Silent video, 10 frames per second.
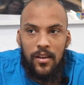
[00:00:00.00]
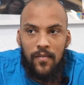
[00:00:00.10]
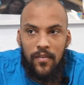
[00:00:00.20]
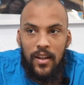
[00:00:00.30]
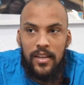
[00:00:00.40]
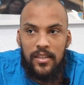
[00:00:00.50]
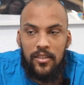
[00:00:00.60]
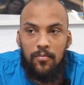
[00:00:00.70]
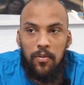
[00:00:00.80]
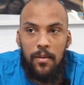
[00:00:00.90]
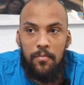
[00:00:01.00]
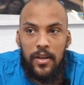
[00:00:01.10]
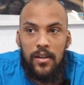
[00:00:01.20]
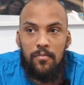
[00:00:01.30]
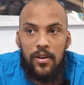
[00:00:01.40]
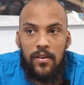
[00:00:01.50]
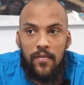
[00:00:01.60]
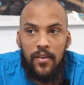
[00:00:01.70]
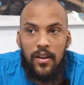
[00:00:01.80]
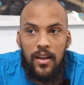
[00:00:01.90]
I feel like I can still play better, but I
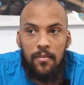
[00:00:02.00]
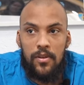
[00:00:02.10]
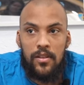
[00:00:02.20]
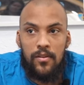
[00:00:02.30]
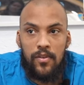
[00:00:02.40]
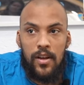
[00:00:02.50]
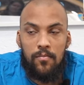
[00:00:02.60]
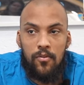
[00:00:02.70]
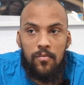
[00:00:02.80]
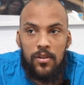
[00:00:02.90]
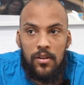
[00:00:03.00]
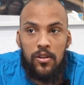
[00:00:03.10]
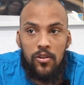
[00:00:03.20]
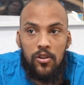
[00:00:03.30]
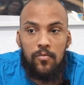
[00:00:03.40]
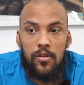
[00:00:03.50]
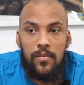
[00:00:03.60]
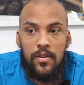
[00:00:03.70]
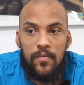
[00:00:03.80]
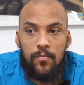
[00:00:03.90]
feel like I'm in the right moment, in a good
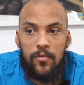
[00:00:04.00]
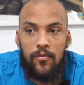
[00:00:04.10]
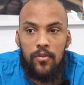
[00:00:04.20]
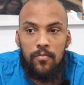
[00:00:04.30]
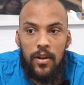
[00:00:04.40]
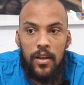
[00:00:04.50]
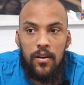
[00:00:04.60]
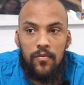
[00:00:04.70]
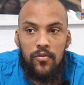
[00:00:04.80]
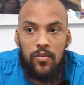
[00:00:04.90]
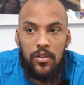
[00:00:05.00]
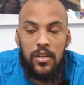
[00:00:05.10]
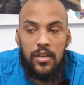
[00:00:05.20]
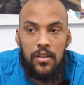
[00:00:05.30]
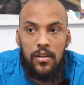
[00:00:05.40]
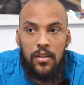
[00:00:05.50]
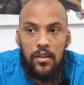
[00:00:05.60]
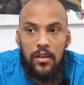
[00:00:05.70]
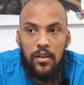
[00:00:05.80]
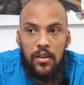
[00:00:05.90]
moment before playoffs. So I think
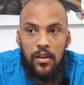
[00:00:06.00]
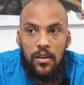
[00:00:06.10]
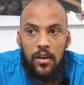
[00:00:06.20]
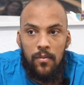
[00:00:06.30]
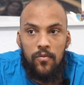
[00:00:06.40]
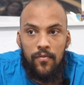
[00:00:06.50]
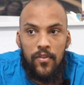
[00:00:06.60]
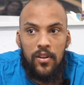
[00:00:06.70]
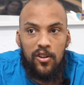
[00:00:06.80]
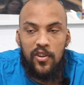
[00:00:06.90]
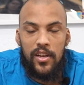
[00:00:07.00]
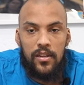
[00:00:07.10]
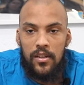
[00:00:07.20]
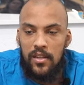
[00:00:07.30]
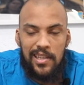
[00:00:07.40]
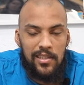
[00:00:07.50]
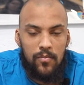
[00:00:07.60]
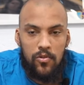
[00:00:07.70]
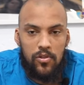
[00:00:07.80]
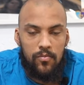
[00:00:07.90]
I'm feeling great, and that's the
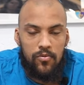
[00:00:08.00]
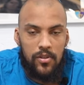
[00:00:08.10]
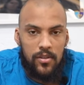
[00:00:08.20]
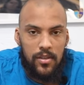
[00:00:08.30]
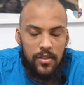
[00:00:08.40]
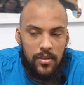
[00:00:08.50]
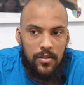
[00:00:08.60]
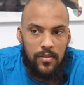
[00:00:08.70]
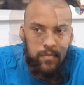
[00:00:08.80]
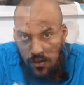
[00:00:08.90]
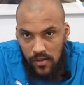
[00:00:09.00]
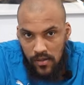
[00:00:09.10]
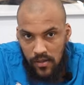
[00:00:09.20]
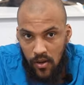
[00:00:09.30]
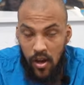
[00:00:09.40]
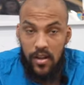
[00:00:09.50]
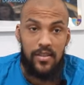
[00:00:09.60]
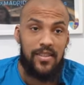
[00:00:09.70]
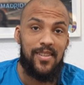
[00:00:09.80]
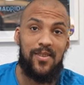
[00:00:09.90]
most important thing.
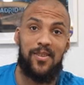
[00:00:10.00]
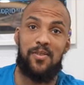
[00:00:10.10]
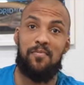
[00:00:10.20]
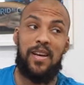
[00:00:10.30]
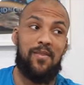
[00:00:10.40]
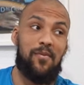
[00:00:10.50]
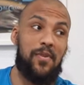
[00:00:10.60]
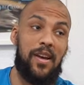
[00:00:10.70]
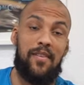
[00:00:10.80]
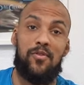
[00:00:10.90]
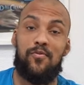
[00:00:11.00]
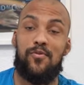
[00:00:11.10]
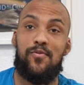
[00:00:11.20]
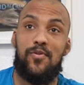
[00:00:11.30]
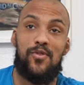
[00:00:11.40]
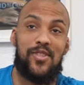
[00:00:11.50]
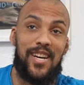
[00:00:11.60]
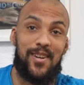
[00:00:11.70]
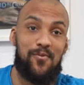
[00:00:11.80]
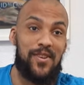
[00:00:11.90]
Honestly, it doesn't matter what we have to do. We just got
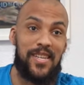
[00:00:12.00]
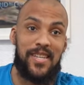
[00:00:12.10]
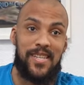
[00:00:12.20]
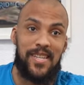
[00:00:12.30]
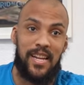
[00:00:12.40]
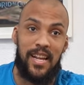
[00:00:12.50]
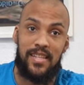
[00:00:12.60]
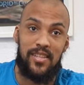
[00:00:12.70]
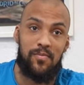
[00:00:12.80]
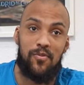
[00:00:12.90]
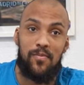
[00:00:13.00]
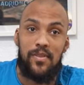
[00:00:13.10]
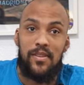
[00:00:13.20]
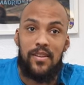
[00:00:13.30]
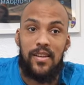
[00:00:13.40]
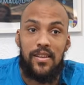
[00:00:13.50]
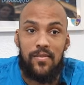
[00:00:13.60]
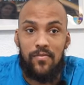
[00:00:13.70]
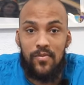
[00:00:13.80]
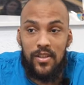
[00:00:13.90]
to win. At this moment, like,
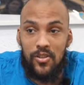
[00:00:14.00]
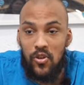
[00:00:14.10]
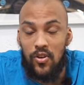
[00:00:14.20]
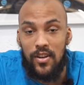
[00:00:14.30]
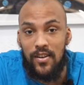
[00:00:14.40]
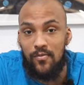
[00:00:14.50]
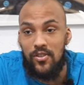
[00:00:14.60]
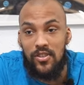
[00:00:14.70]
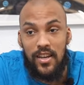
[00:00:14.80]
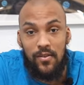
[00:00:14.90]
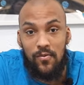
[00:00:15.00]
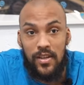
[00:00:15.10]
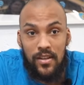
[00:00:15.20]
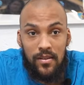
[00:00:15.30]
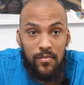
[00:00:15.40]
we can talk a lot. We just got to win.